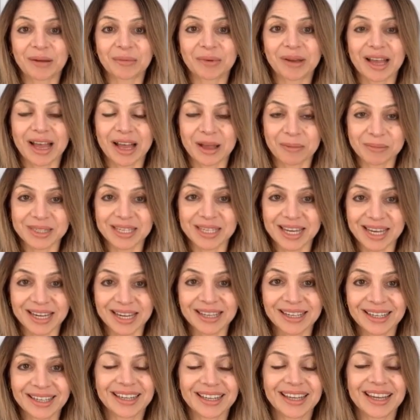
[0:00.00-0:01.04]
comes in
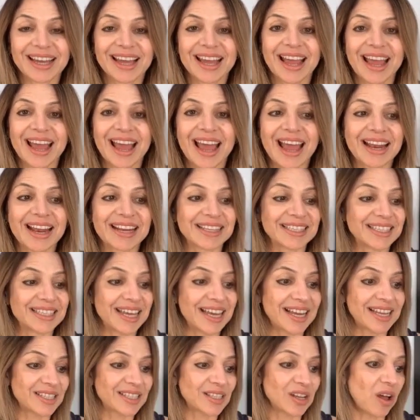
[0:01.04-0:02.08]
and
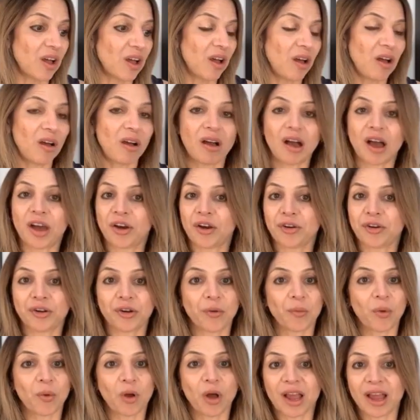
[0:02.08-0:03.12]
says, oh, I don't know
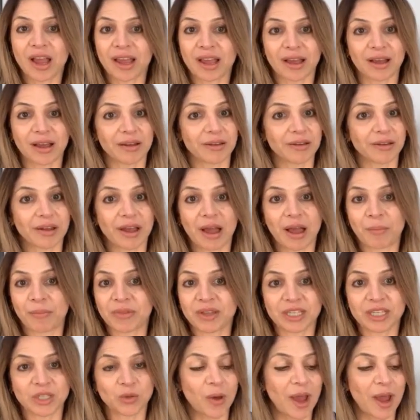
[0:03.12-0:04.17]
why I'm
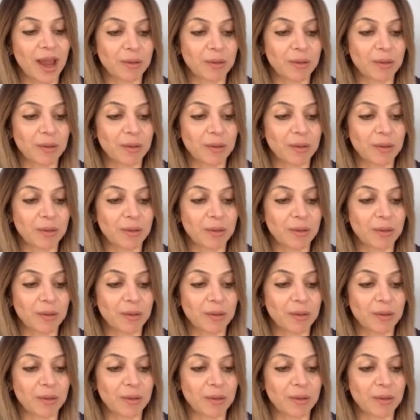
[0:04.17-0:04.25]
this weight